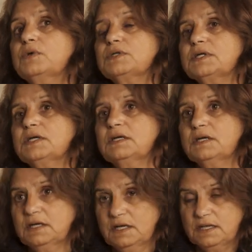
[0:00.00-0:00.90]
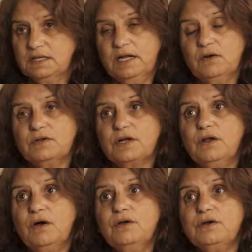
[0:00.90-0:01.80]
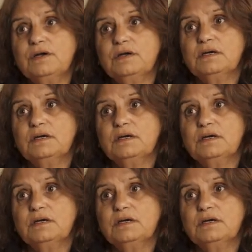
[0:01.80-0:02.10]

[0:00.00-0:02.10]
put that on the cloak.